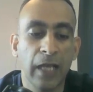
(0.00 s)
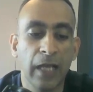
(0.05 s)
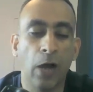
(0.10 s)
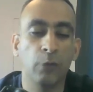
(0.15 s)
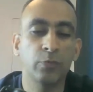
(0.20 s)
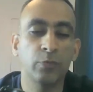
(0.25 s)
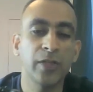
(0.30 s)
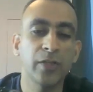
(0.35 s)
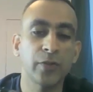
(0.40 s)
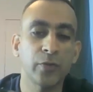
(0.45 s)

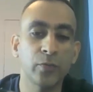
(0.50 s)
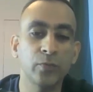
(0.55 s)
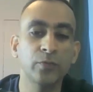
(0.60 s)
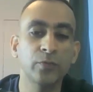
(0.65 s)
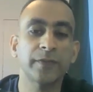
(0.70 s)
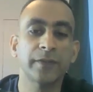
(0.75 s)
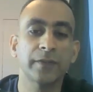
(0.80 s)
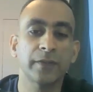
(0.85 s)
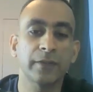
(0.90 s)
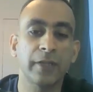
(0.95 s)
How do you
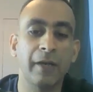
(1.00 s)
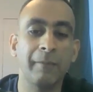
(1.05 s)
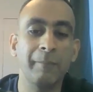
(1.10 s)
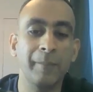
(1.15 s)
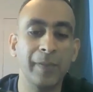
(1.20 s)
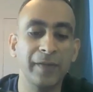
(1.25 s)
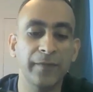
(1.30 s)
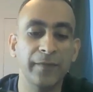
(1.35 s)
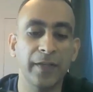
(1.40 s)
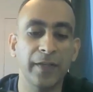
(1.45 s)
use
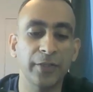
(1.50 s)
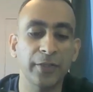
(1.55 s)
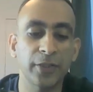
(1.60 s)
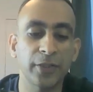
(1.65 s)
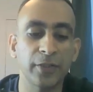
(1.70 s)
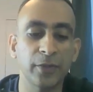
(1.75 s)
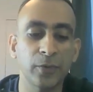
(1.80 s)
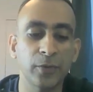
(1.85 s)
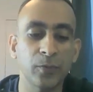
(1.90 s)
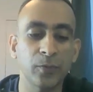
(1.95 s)

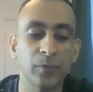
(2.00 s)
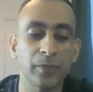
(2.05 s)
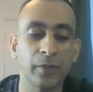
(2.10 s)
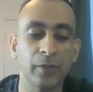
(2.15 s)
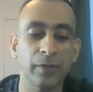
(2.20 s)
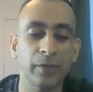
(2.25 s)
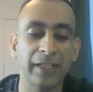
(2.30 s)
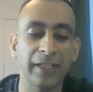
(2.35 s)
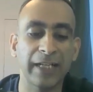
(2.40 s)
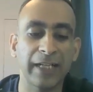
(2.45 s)
compensation to
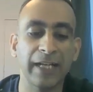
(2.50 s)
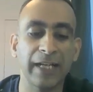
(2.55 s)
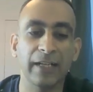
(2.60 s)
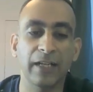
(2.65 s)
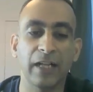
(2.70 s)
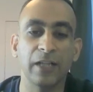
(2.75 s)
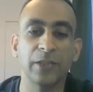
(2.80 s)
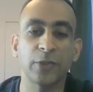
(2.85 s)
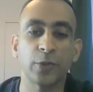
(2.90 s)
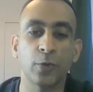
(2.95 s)
create a
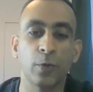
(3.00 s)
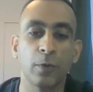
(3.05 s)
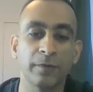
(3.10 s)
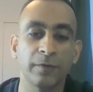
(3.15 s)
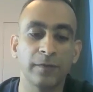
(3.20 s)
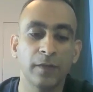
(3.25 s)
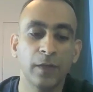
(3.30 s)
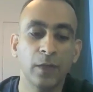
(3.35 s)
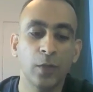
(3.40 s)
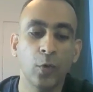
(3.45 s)
culture
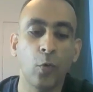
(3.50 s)
of